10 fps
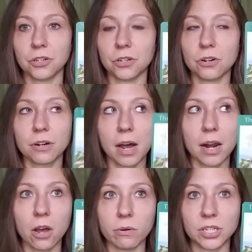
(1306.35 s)
you're
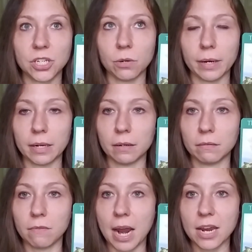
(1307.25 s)
gonna go and do it,
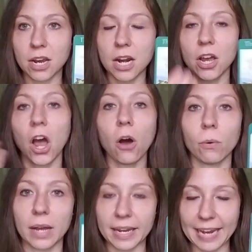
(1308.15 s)
right? You're gonna
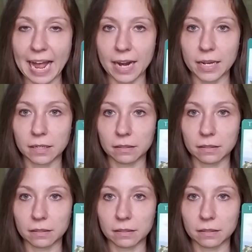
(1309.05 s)
go and get it.